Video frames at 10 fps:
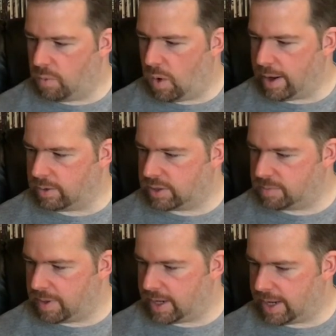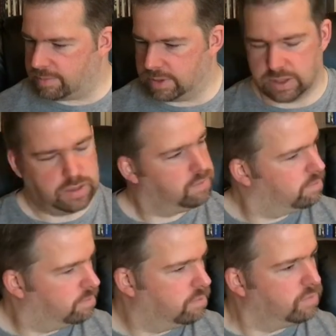What else has been happening?
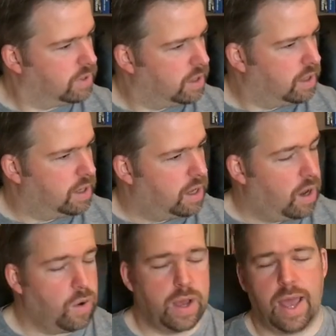Oh